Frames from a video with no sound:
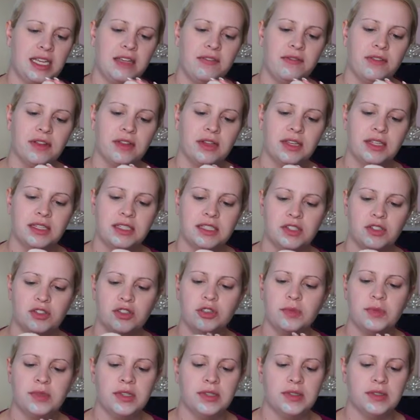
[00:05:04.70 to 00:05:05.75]
evenly
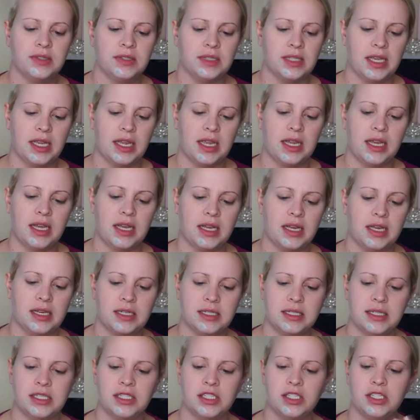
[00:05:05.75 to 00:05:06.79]
distributes,
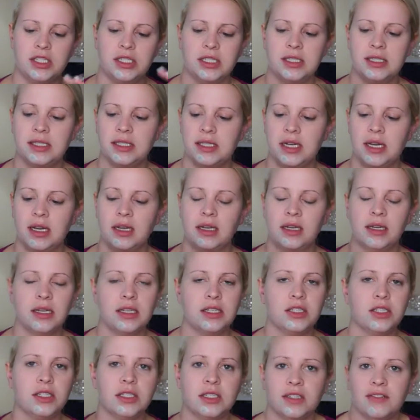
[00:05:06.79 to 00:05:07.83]
and it's
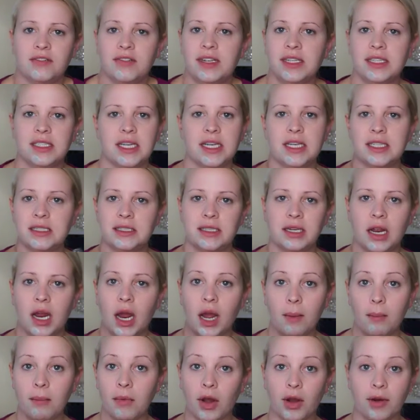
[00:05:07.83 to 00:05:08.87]
just a fantastic
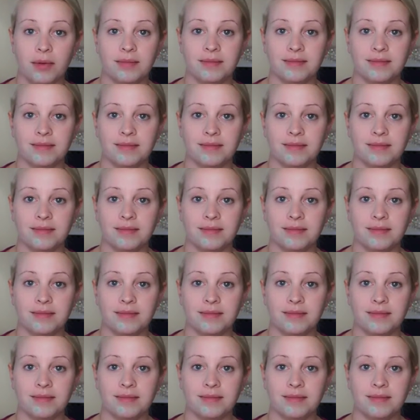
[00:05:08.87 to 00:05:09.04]
combo.